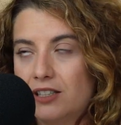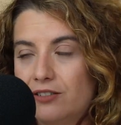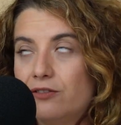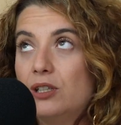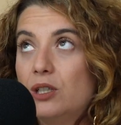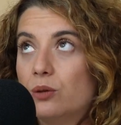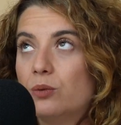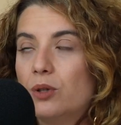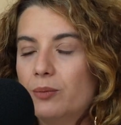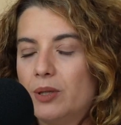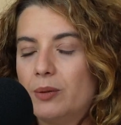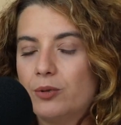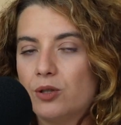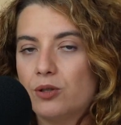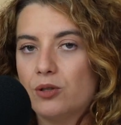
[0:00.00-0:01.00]
If we don't want
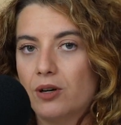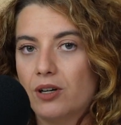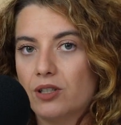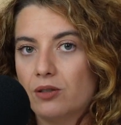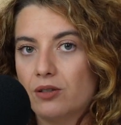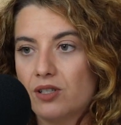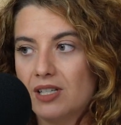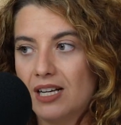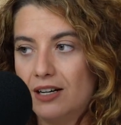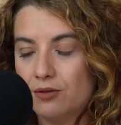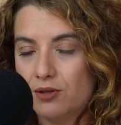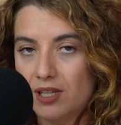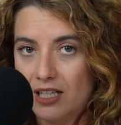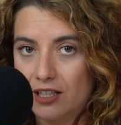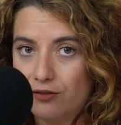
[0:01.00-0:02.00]
people to talk to us
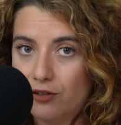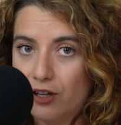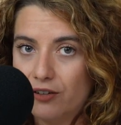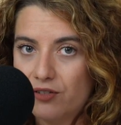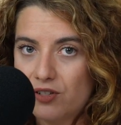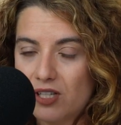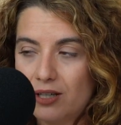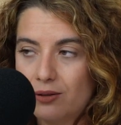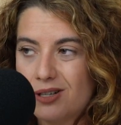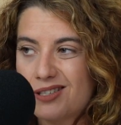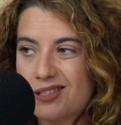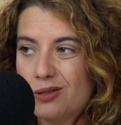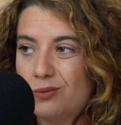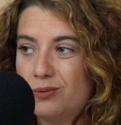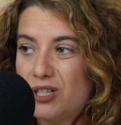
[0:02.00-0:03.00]
outside of office
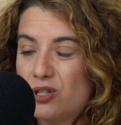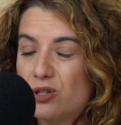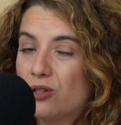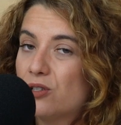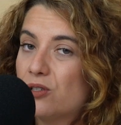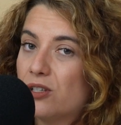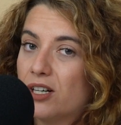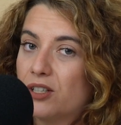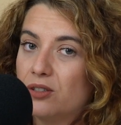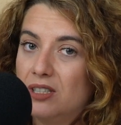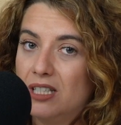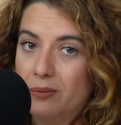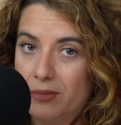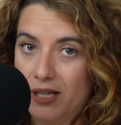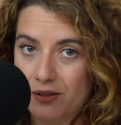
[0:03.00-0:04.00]
hours, we shouldn't talk to
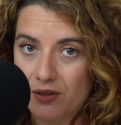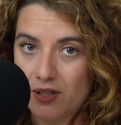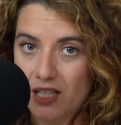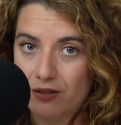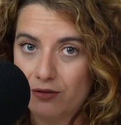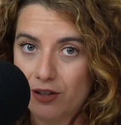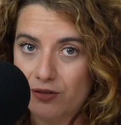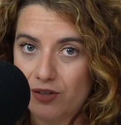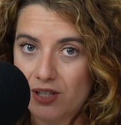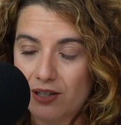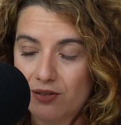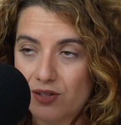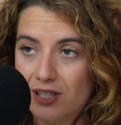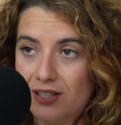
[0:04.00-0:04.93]
them outside of office hours.